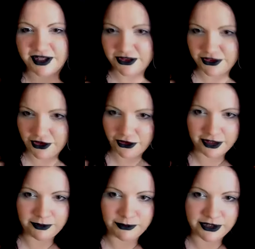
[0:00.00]
the
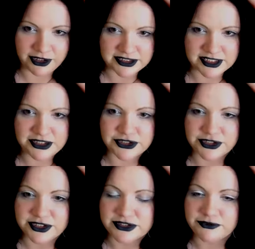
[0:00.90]

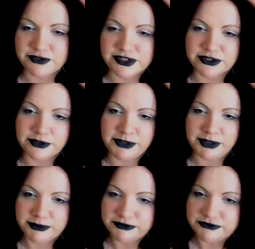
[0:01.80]
Hollywoodization is the reason that
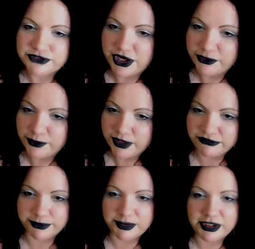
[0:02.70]
people have shied away
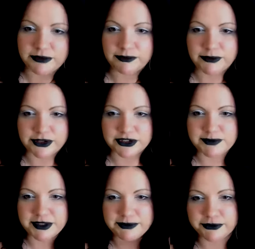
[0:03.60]
from it. Because
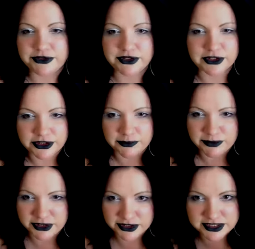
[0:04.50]
people think that
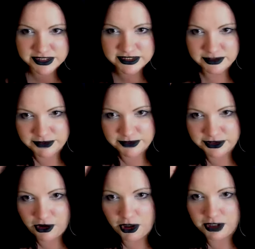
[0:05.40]
because it's something that
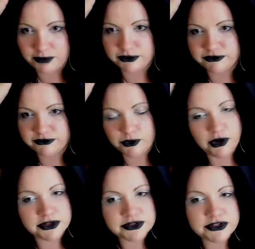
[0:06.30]
Hollywood have caught
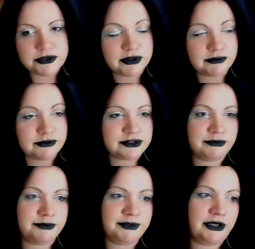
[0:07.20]
onto, and
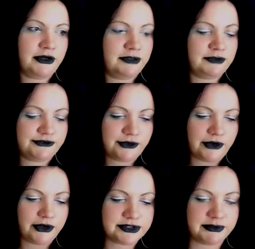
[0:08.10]
presumably Hollywood have caught
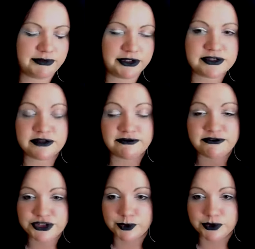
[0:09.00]
onto it because of the
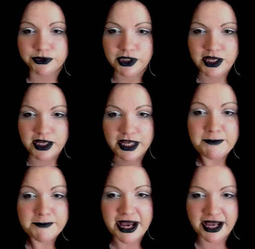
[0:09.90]
visual
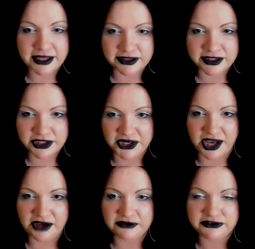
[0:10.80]
impact that it can have,